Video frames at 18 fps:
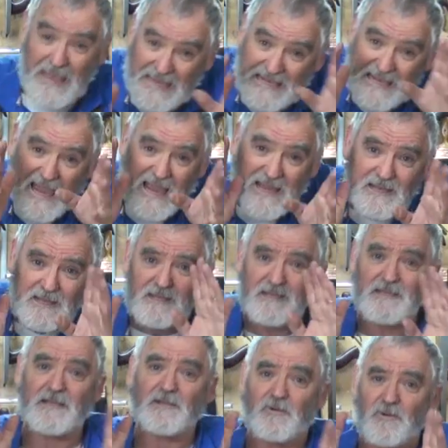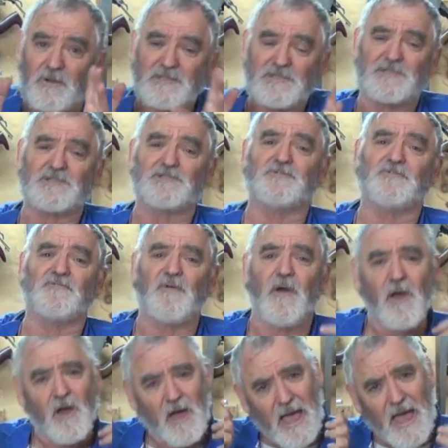in, and it's a question of
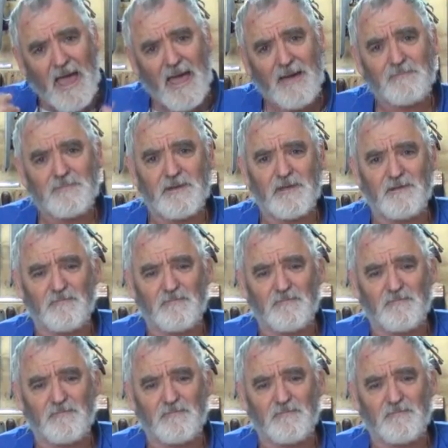how many